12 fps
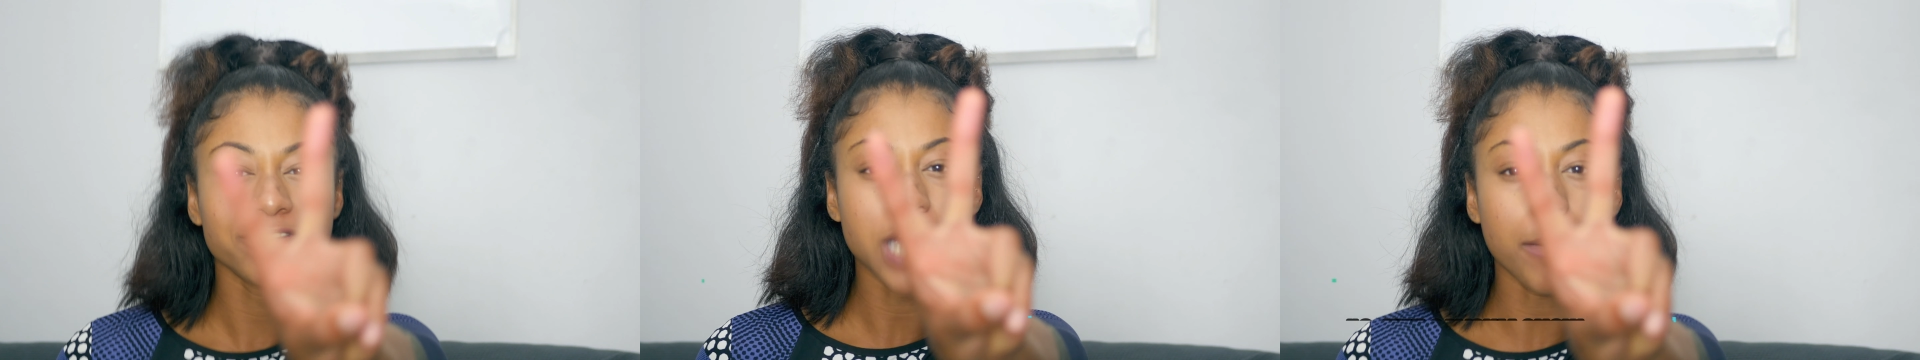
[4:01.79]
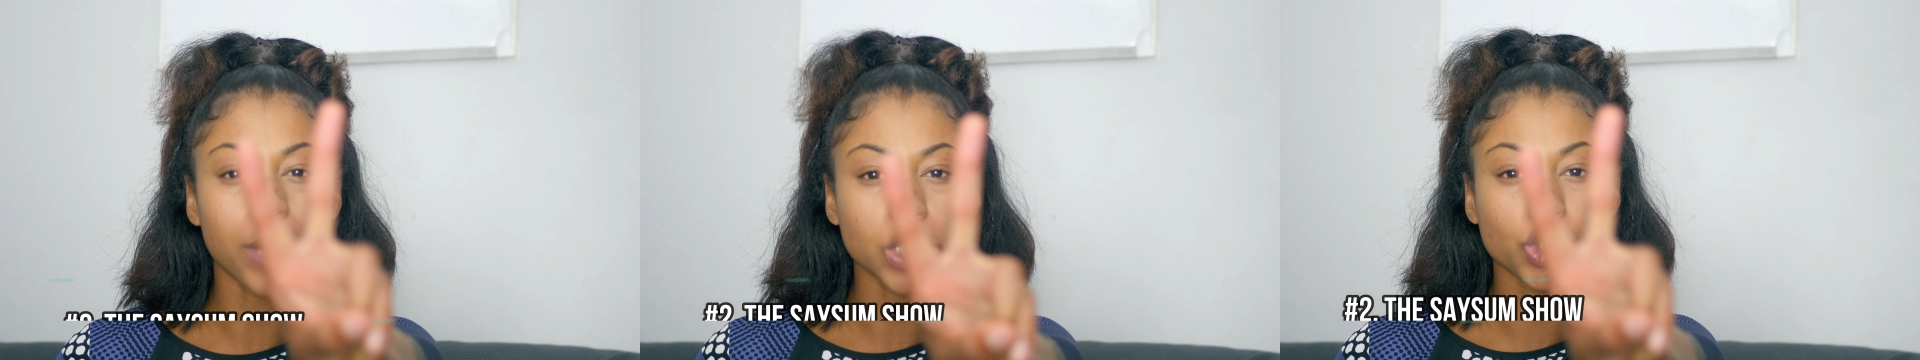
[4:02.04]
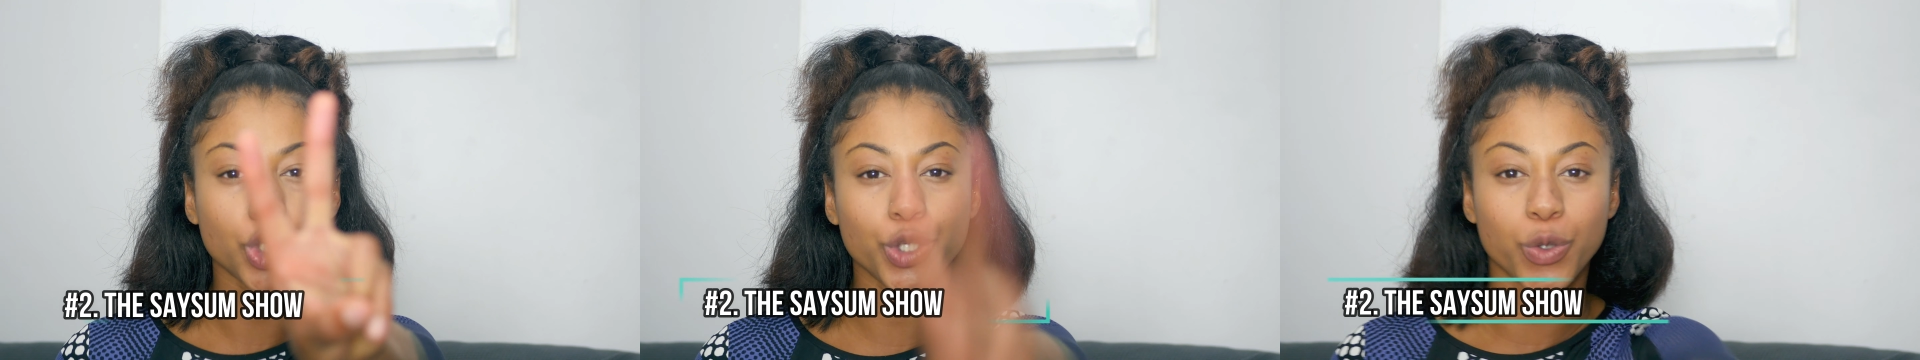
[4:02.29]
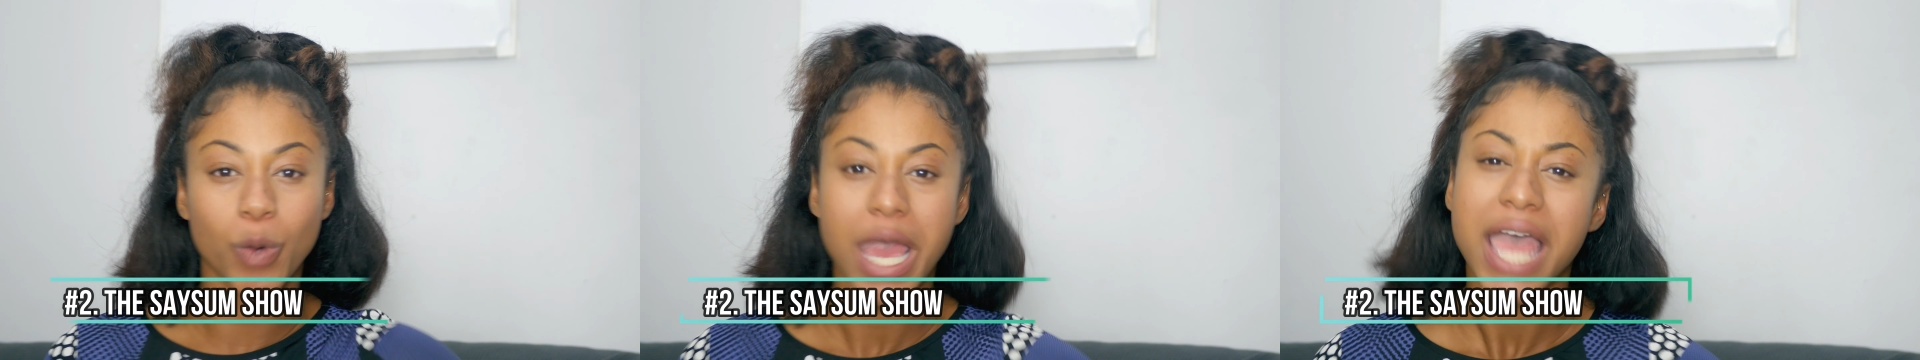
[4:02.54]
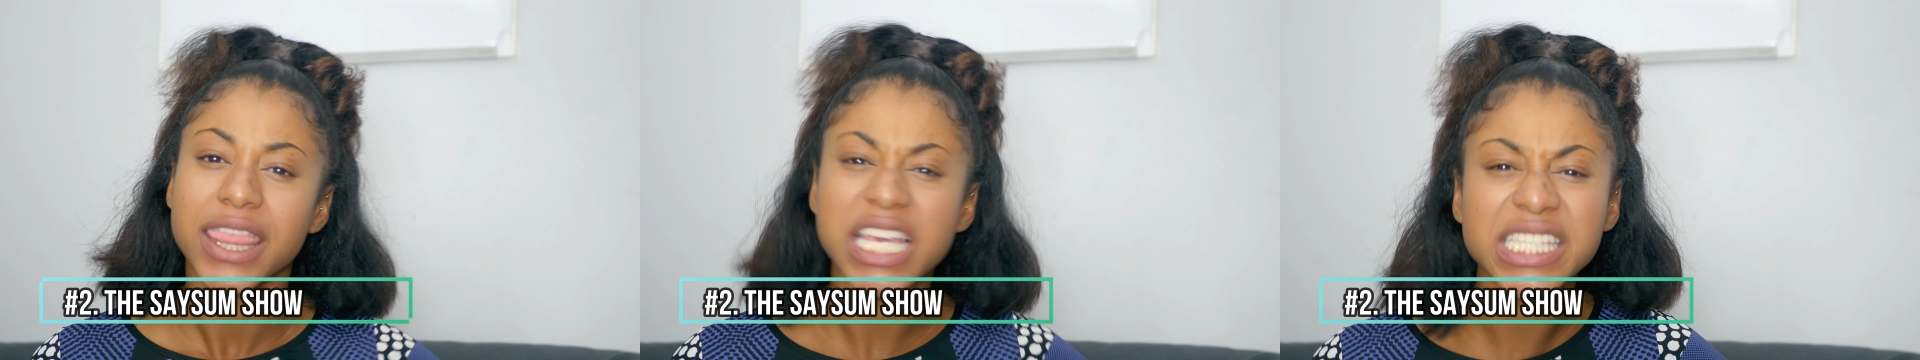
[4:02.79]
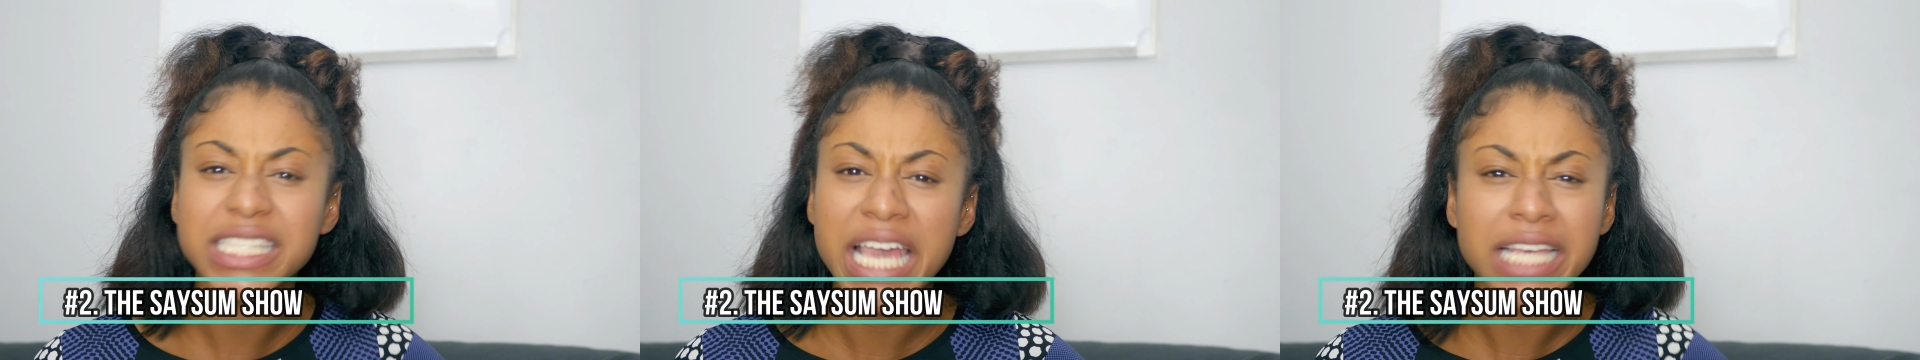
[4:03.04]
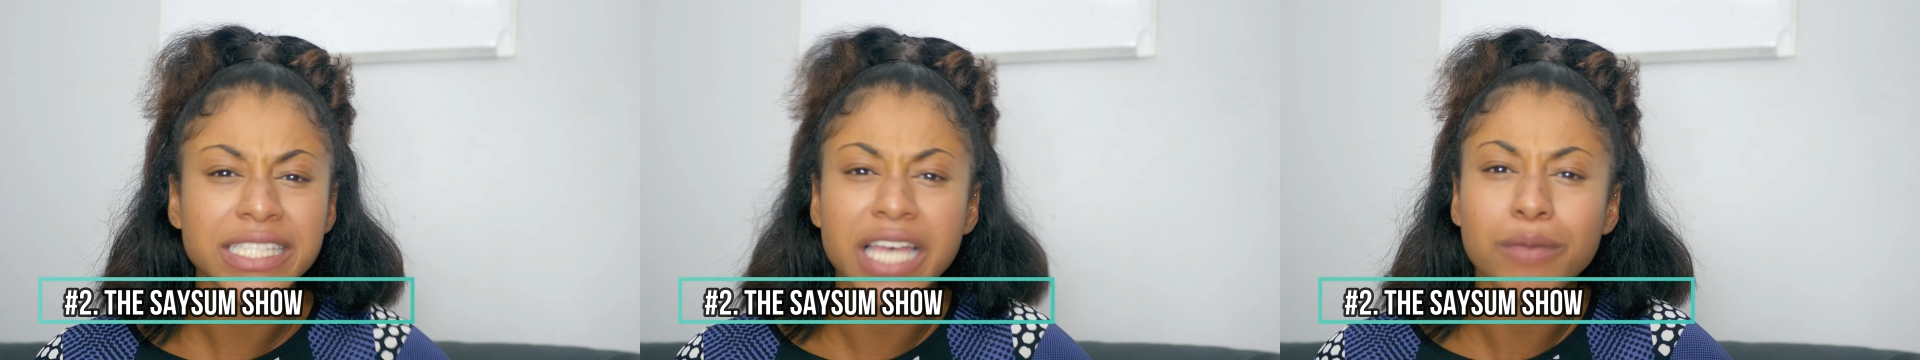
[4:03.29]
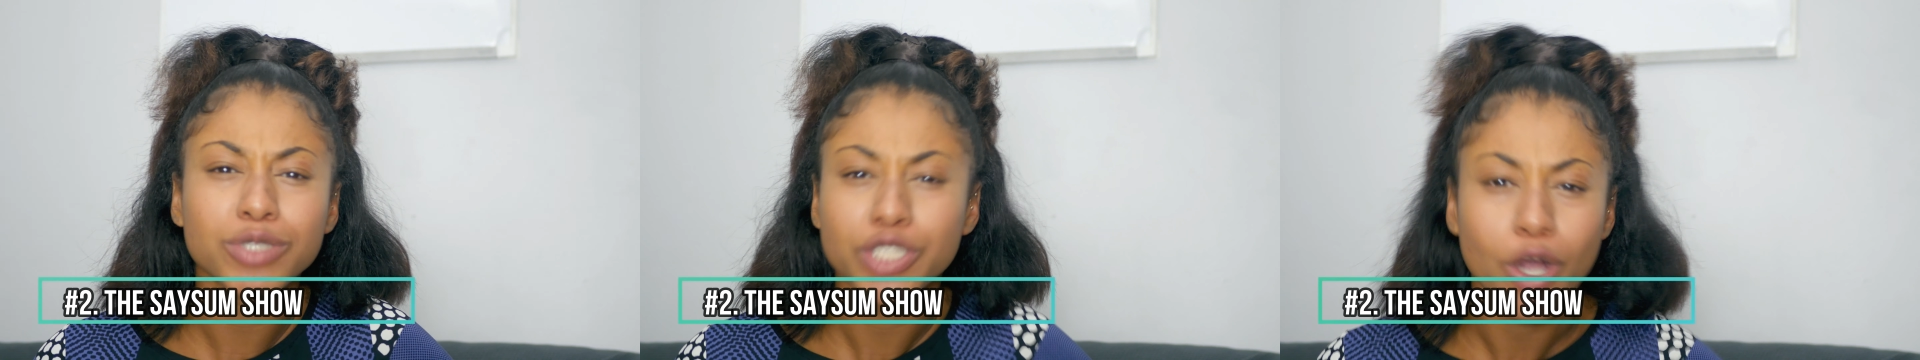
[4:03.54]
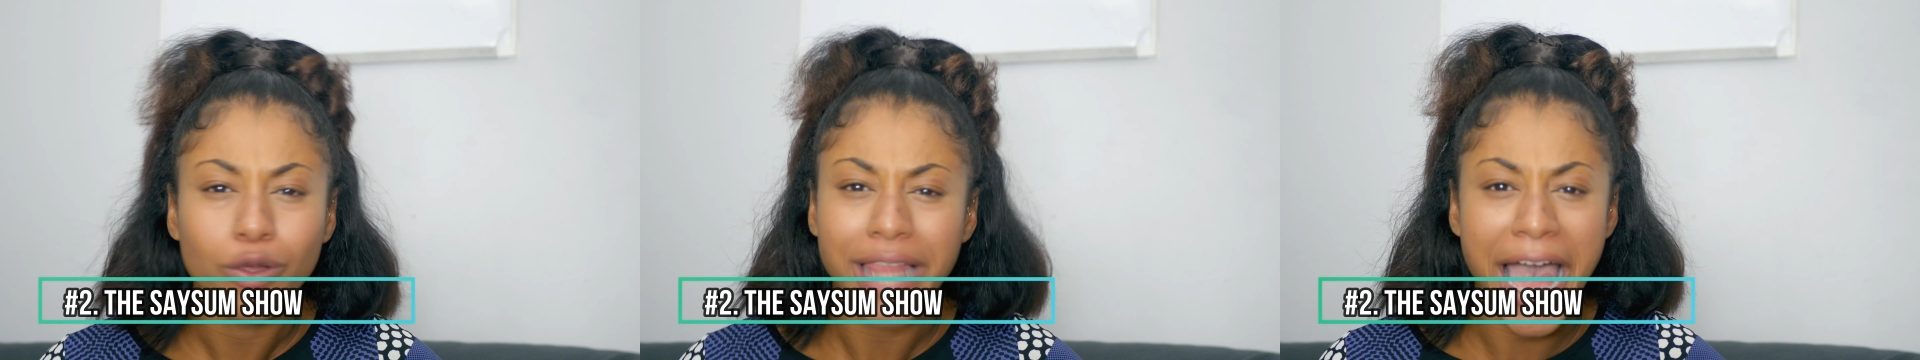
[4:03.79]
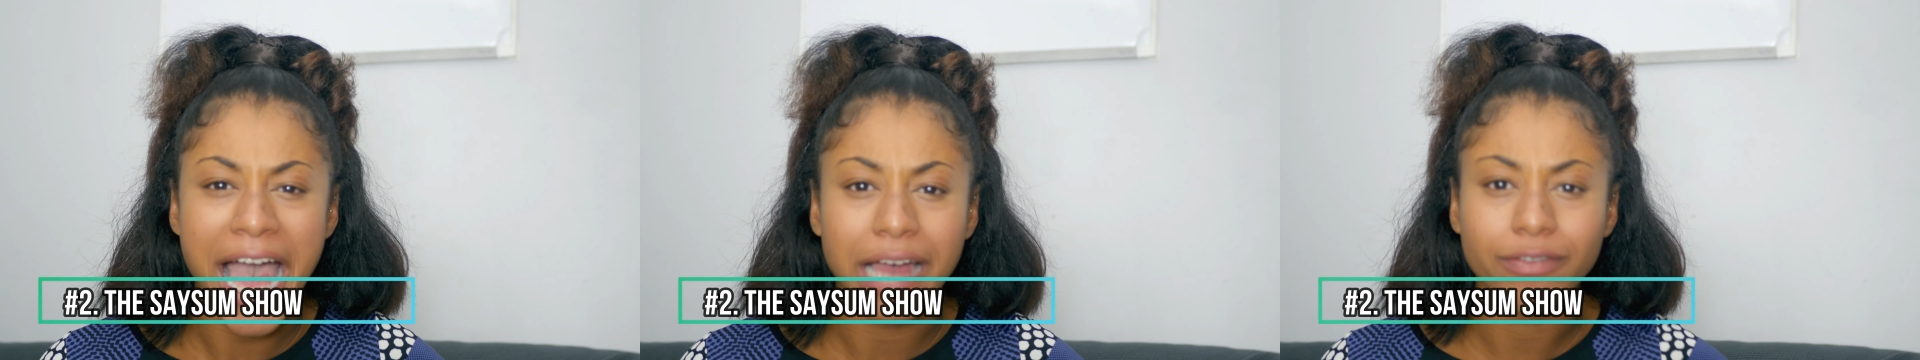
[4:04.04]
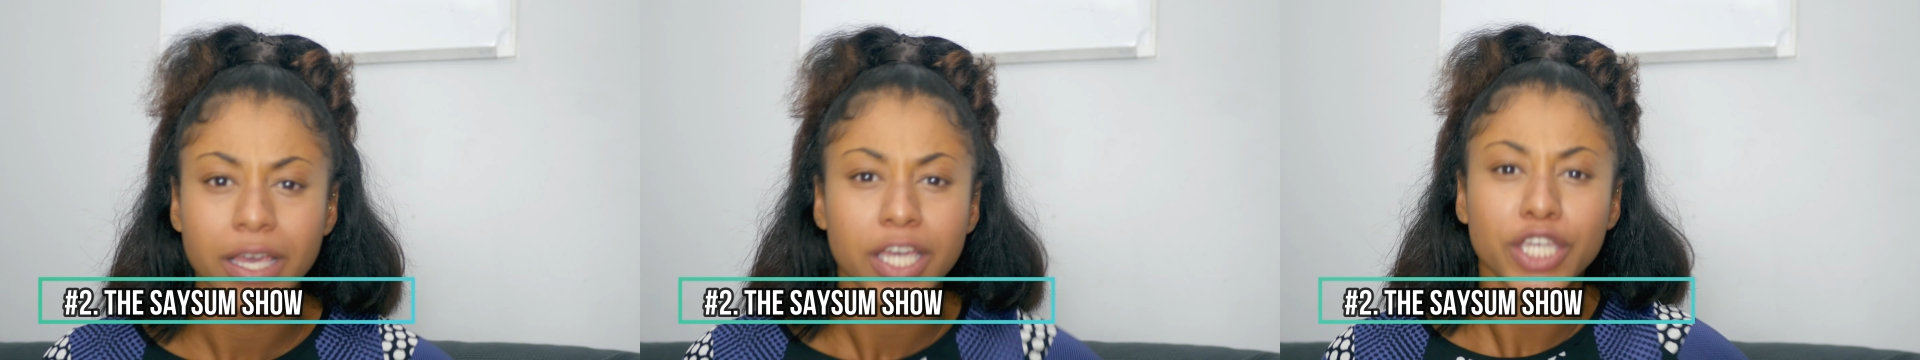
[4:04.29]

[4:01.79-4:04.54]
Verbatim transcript: Number two, the Say Sum Show laugh.